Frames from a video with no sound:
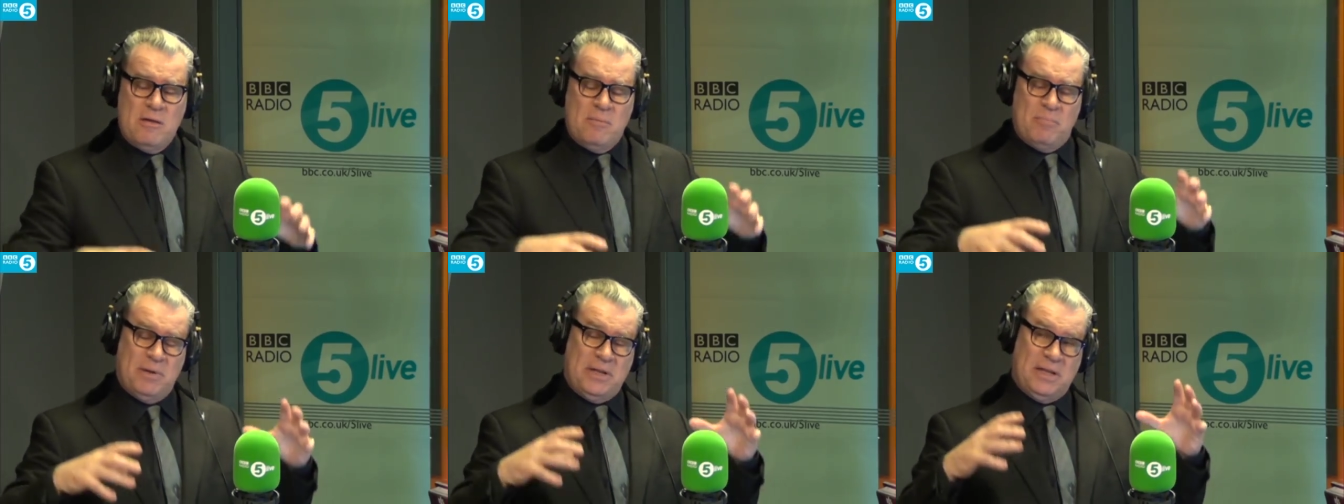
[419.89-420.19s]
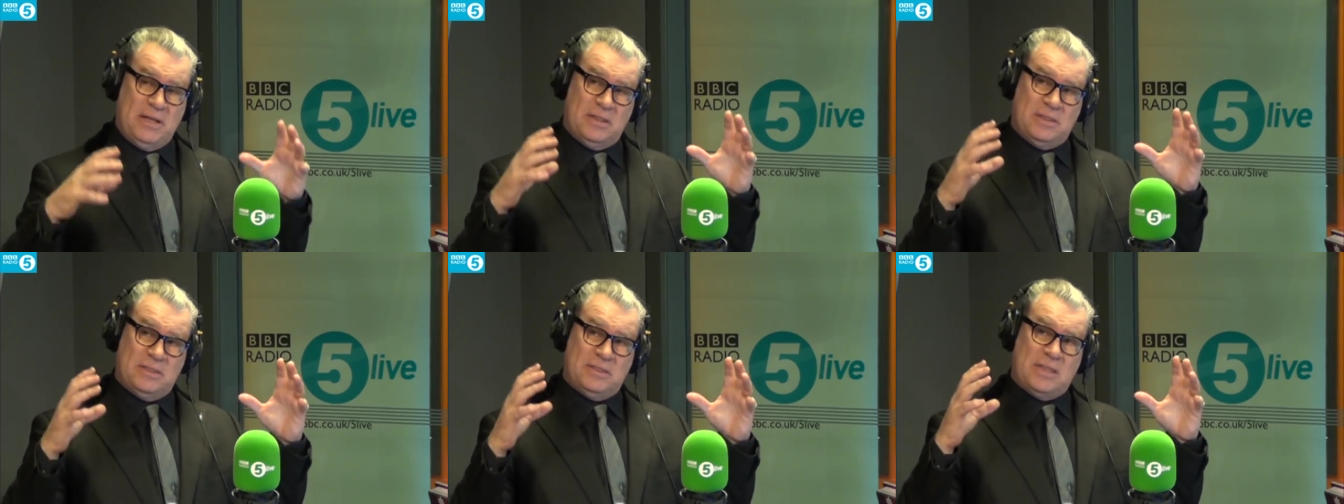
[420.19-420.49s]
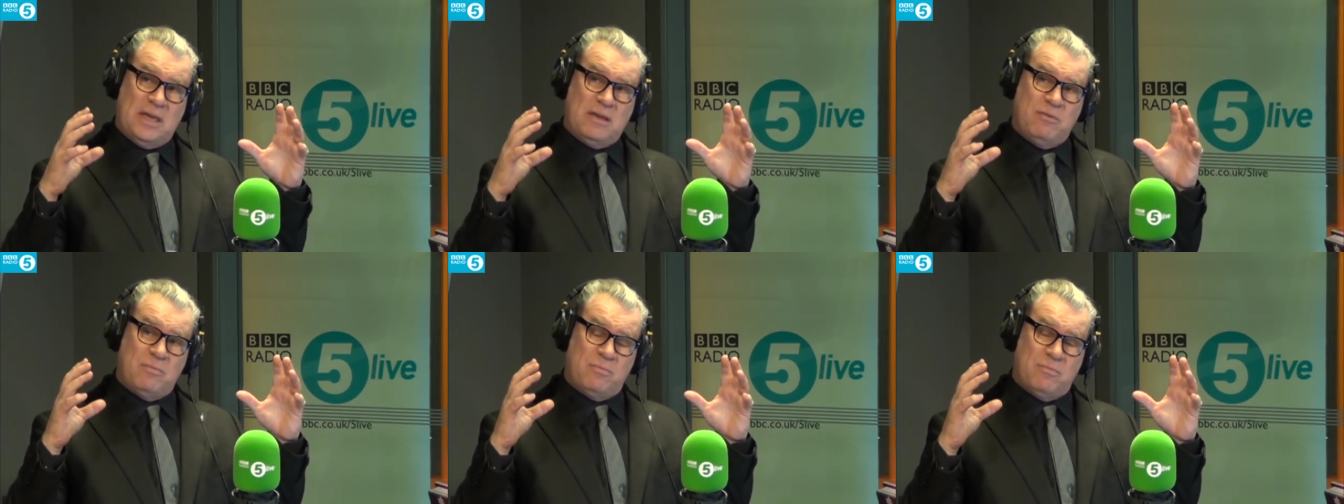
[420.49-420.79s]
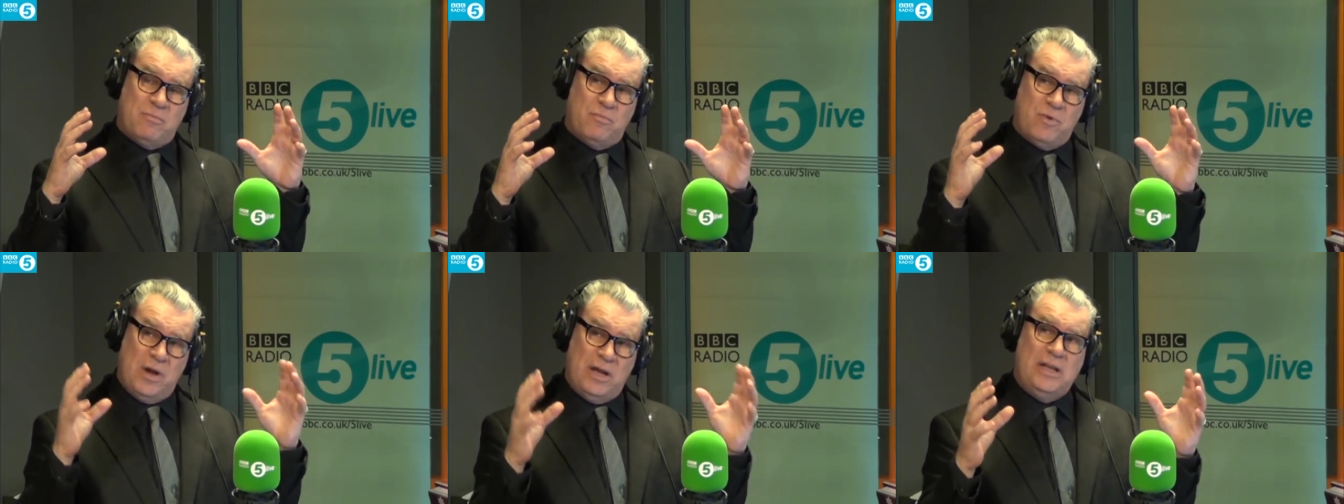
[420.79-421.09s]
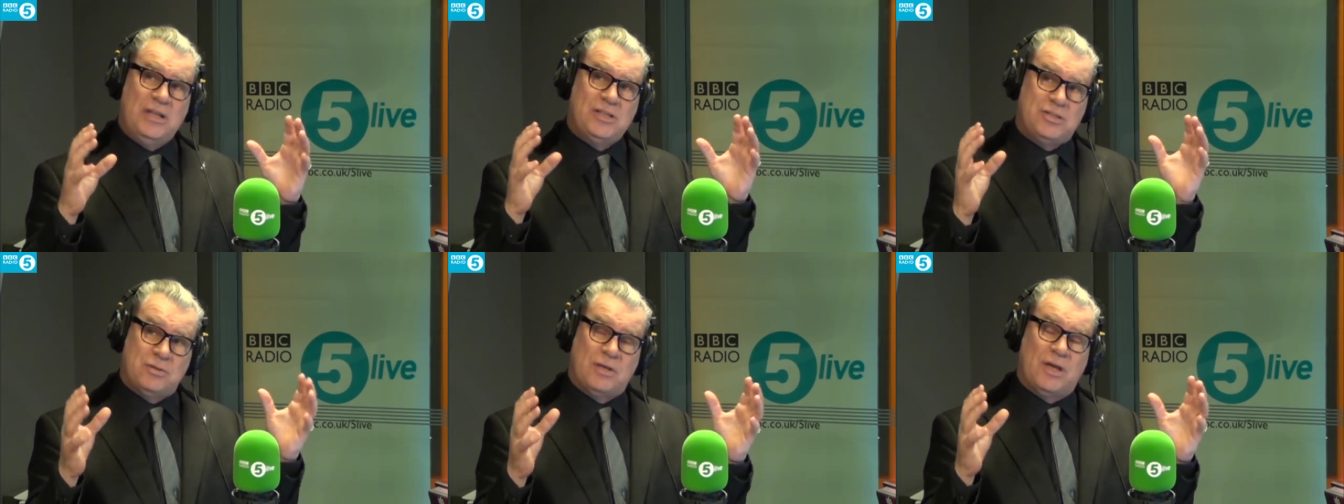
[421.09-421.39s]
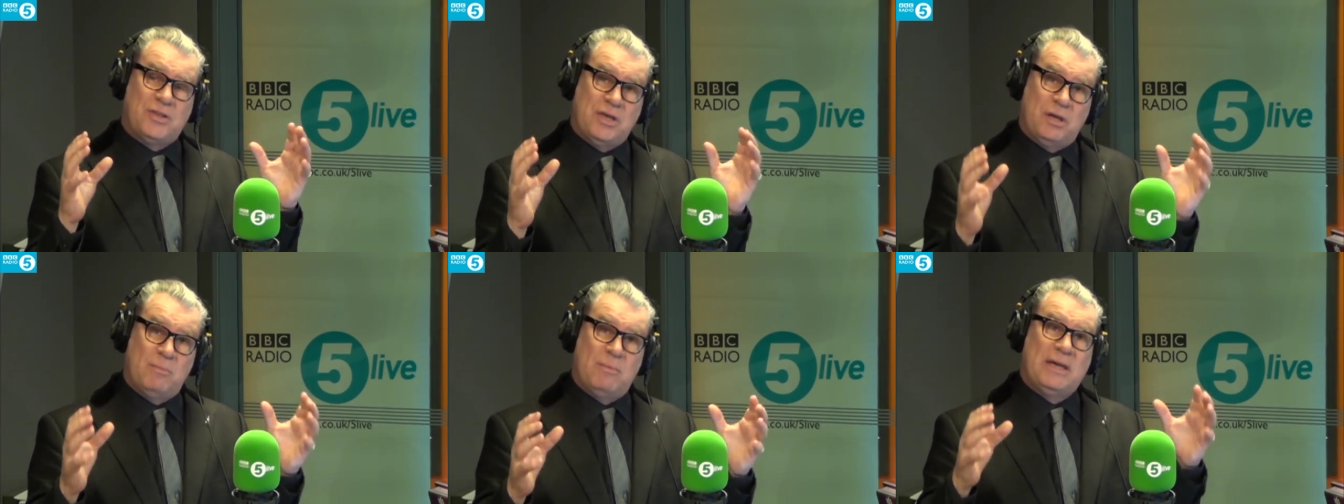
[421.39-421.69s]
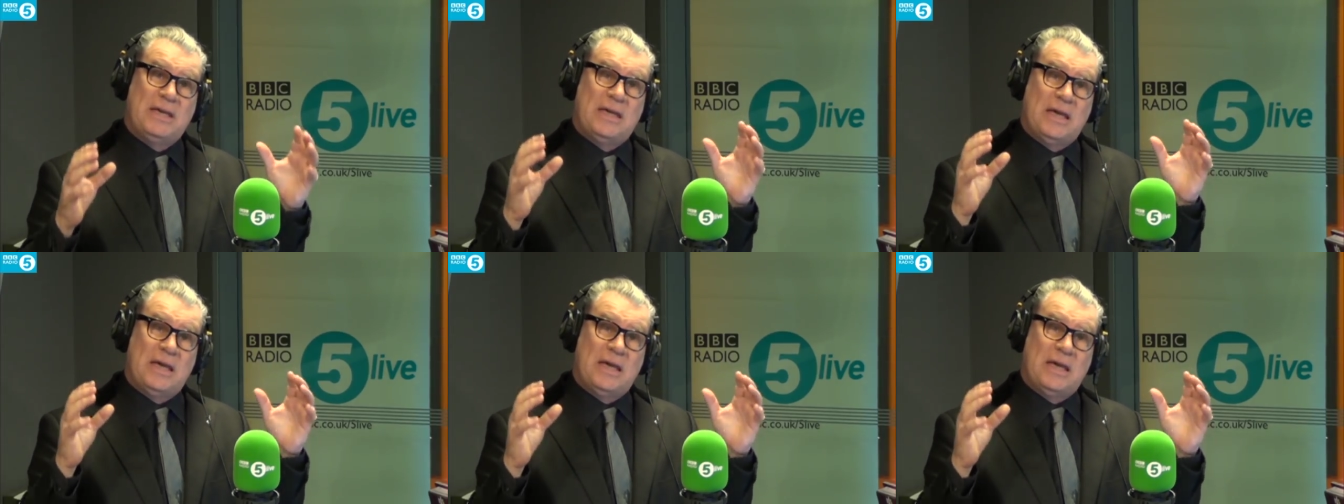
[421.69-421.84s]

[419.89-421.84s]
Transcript: but it, they really do that thing about